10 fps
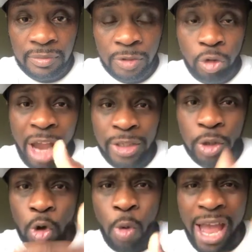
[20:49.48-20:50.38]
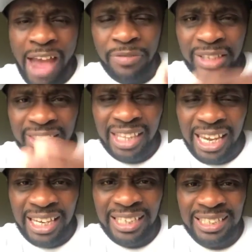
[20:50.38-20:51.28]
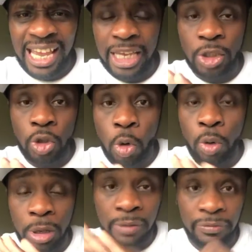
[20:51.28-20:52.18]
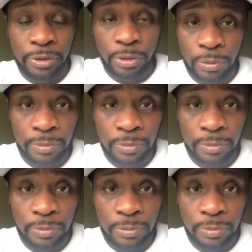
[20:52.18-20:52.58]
Trying to go after things that is no good for you.